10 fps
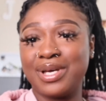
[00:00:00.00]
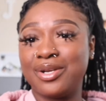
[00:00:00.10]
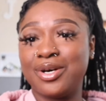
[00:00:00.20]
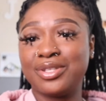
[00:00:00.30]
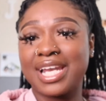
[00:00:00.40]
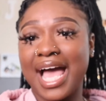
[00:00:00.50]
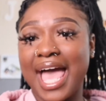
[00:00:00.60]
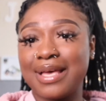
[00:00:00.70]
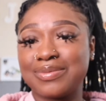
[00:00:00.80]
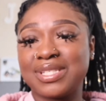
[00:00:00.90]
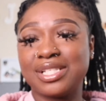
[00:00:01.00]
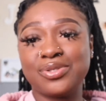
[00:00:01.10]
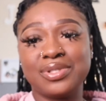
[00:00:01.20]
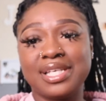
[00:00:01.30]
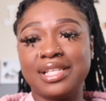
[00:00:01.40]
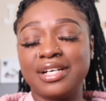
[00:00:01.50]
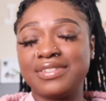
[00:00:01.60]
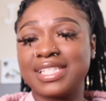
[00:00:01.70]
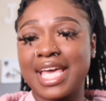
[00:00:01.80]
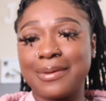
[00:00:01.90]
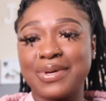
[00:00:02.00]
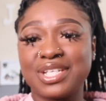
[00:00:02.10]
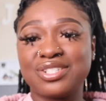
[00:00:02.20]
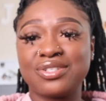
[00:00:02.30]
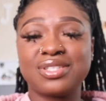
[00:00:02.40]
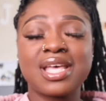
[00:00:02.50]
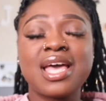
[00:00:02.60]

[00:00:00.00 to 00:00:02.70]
y'all know that I absolutely love to take pictures.